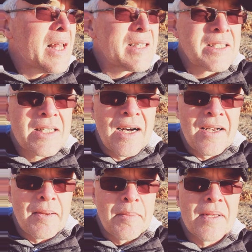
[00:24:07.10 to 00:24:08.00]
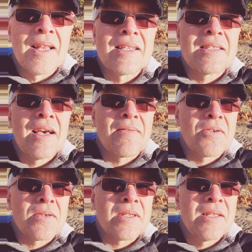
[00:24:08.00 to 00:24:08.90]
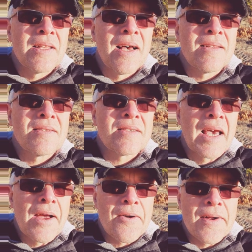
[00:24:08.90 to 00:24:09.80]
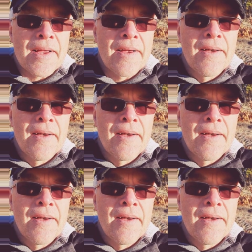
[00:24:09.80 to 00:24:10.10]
that's time, and that's effort, and that's caring.